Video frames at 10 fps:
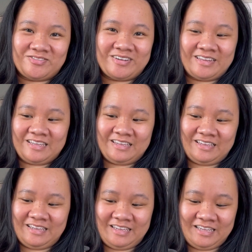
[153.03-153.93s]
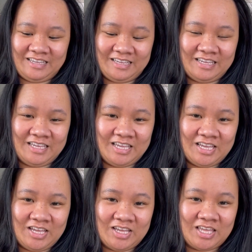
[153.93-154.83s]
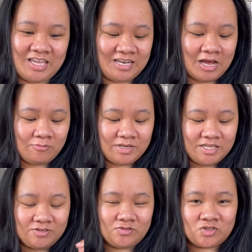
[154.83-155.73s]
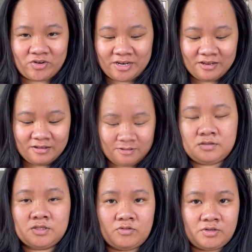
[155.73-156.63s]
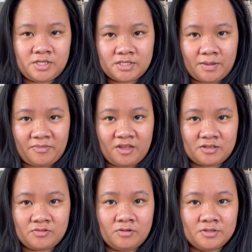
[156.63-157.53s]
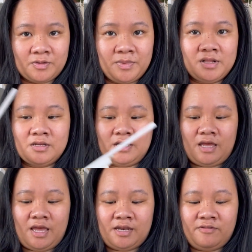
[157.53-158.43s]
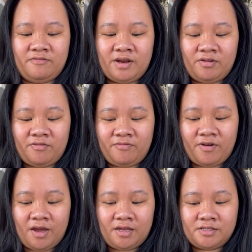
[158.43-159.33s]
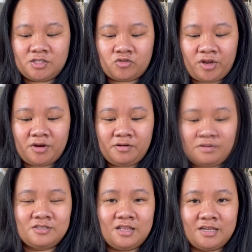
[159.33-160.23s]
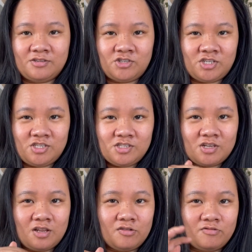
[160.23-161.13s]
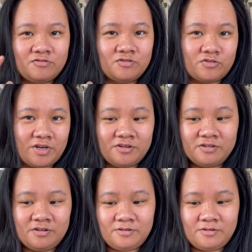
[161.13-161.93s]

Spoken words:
ready. Okay, now we need to strain it. So you need something to hold the milk and a very fine strainer. This is like a cheesecloth strainer.